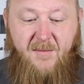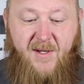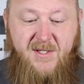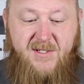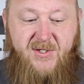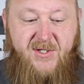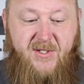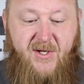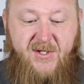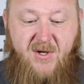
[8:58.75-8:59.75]
because they're
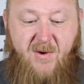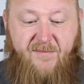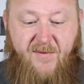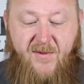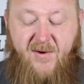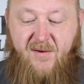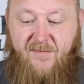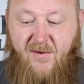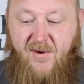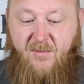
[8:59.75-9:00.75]
just going further
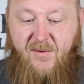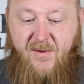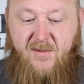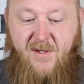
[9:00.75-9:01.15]
and further with it,